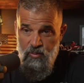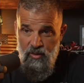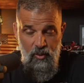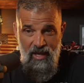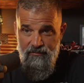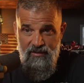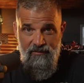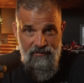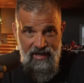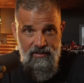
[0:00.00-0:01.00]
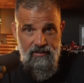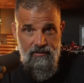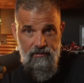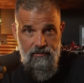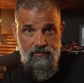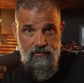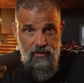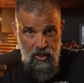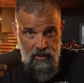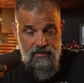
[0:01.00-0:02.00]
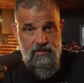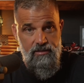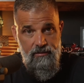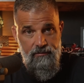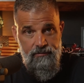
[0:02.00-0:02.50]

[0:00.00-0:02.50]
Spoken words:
when you have to fight the hardest.